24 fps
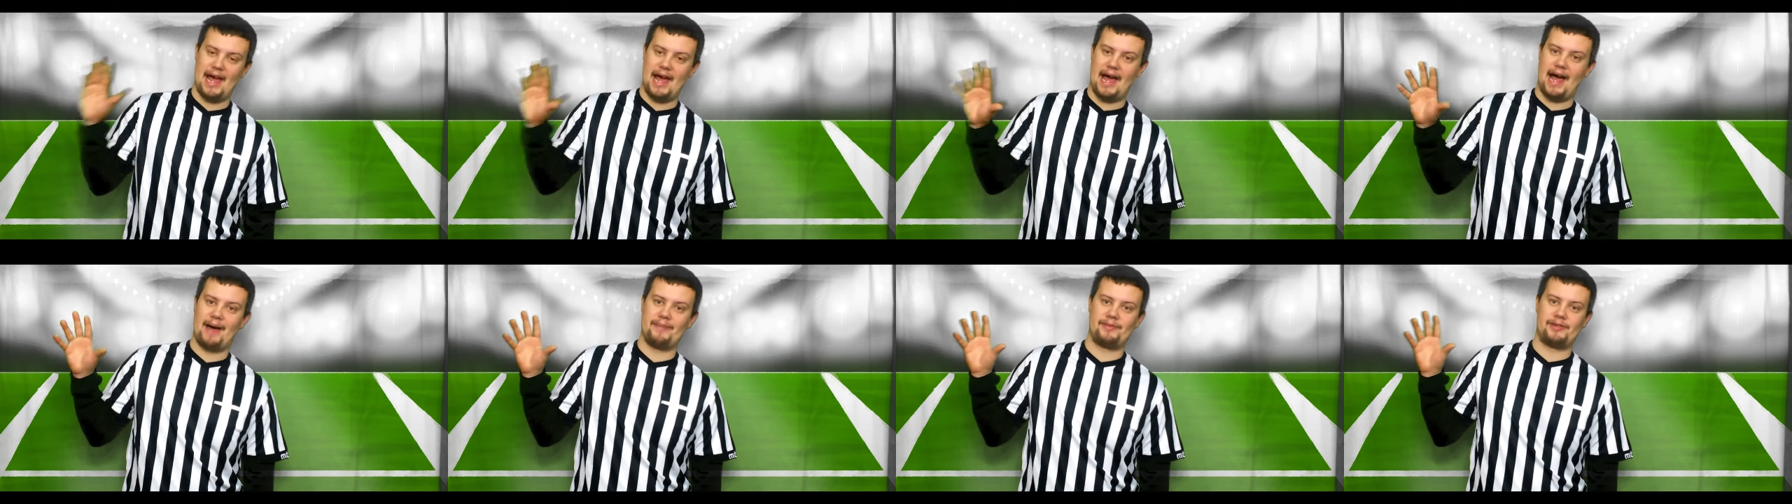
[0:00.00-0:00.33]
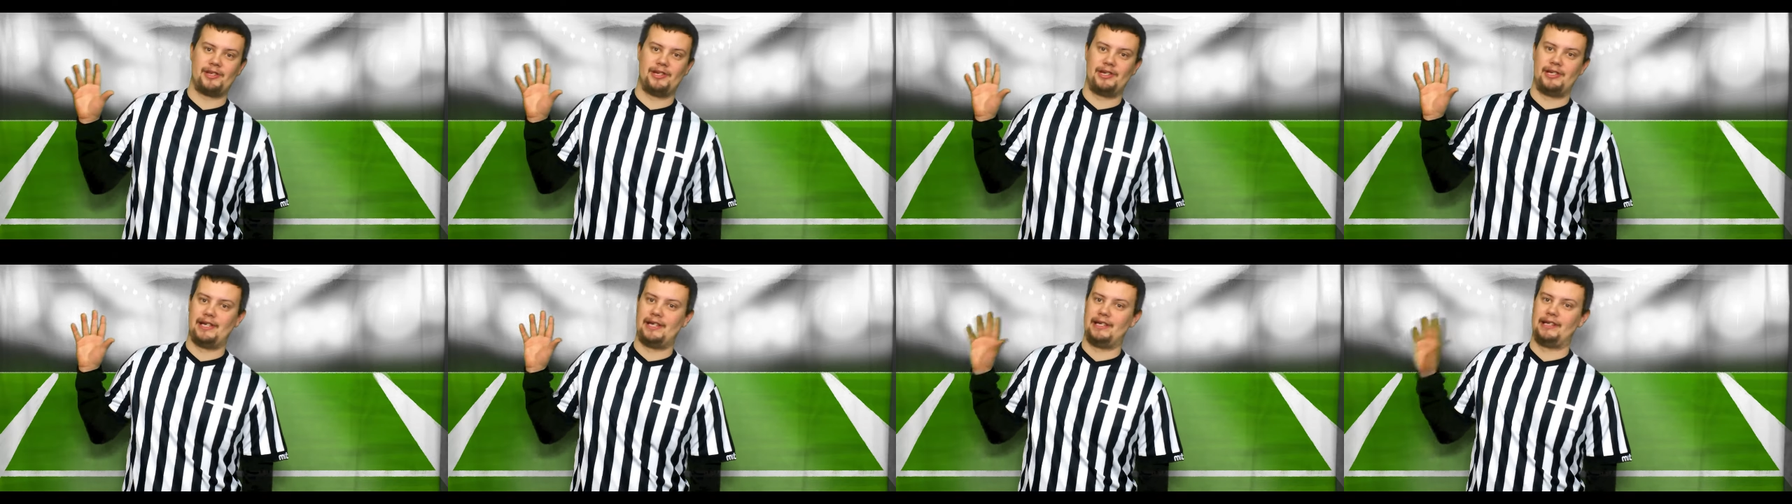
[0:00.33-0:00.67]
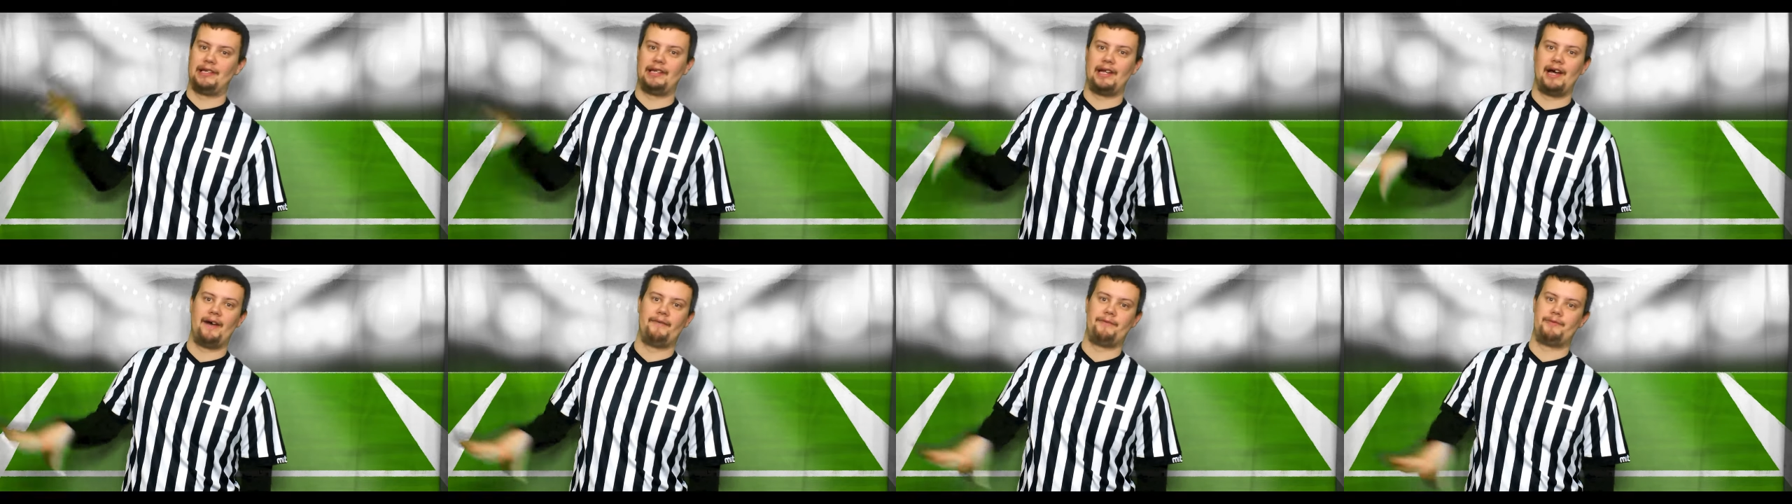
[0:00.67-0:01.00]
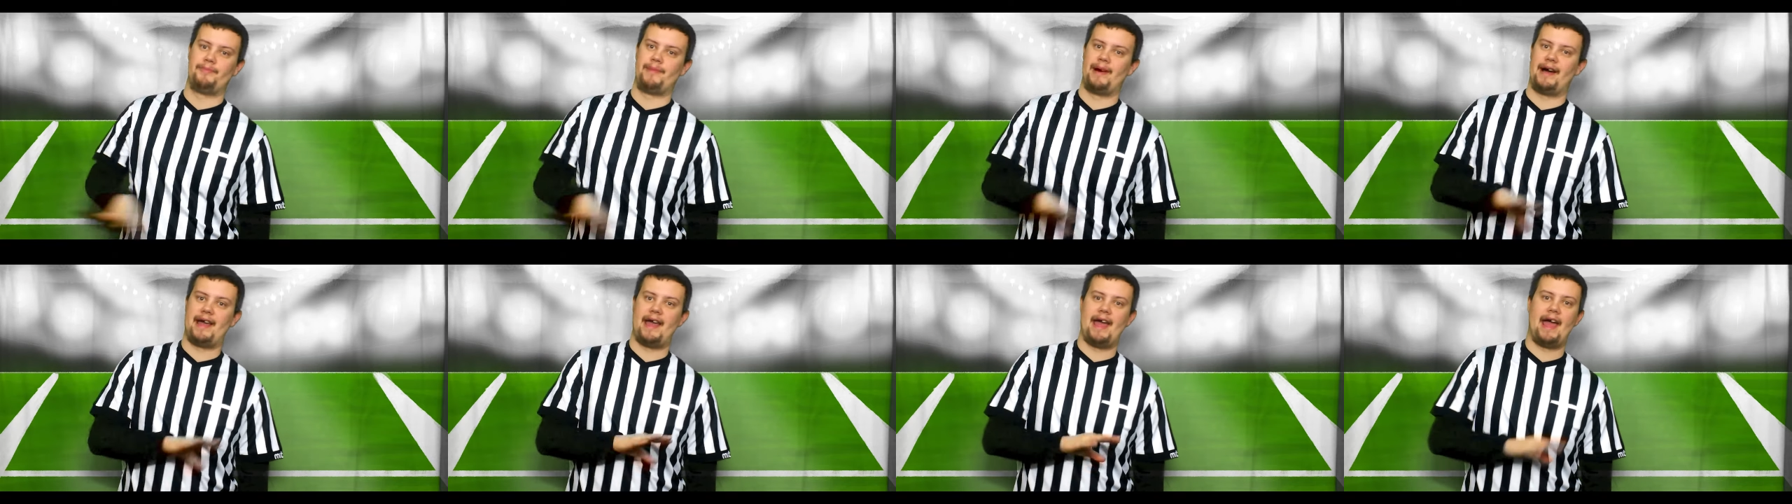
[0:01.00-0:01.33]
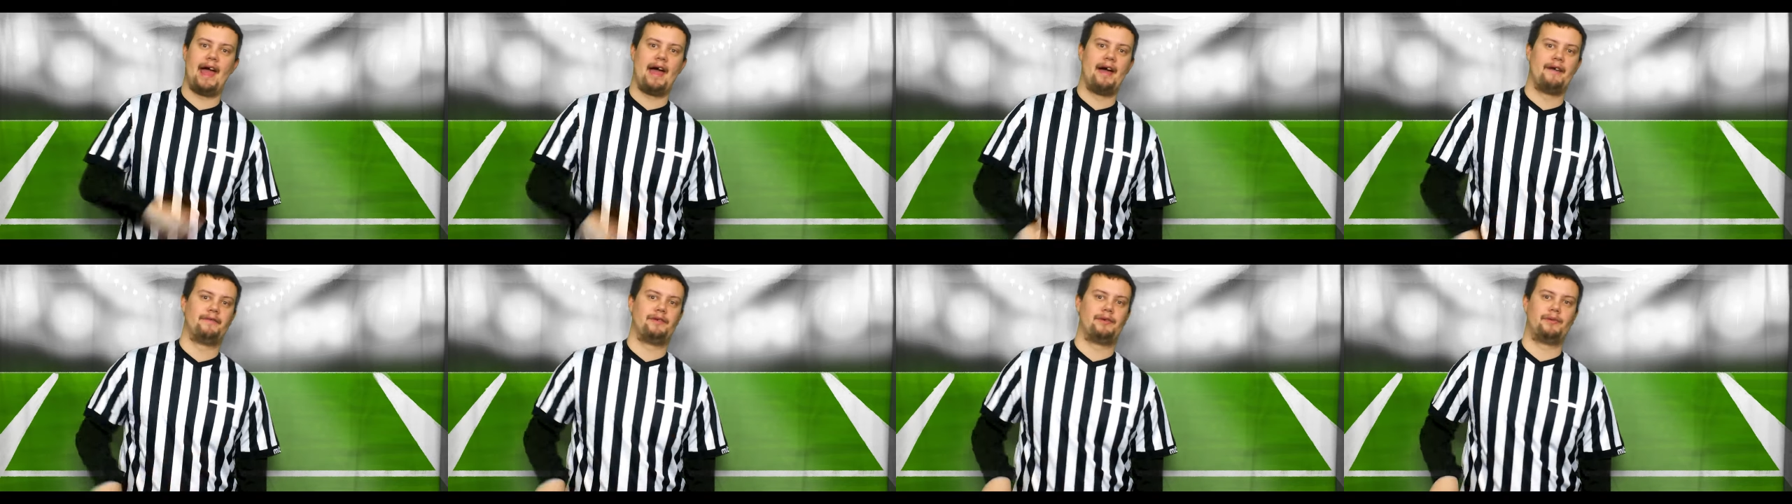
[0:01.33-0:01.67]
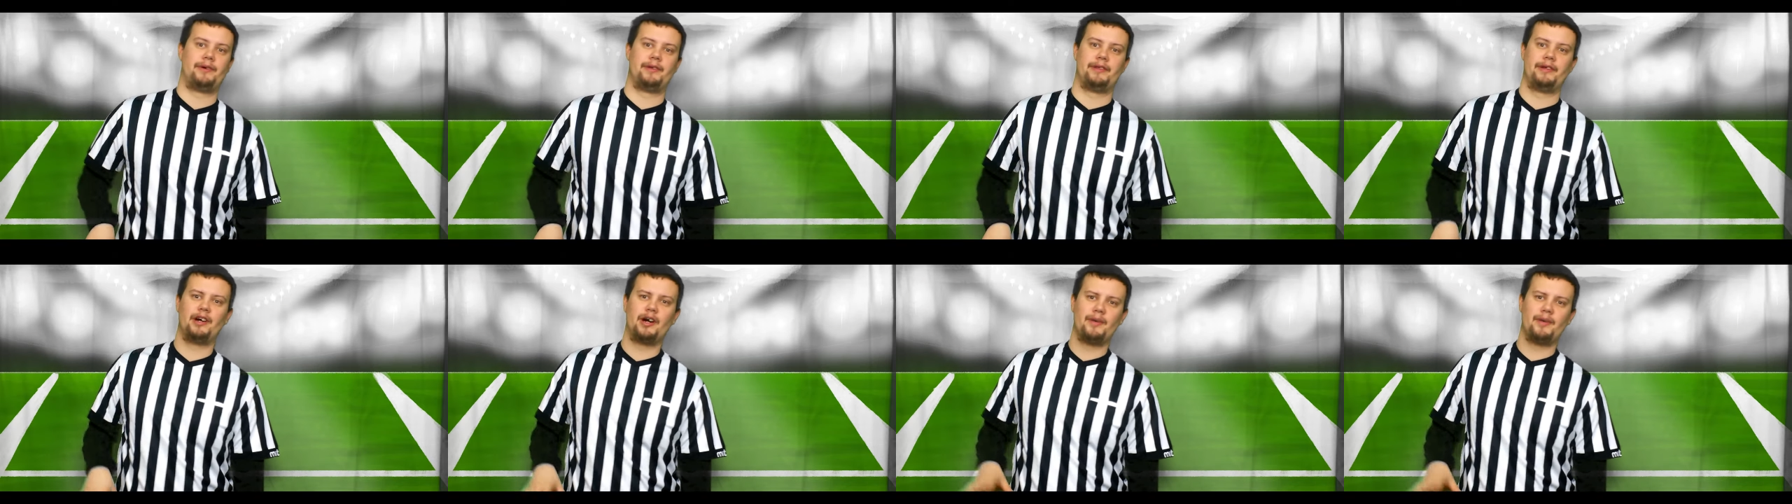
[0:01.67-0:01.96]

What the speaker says: absolutely loved by everyone.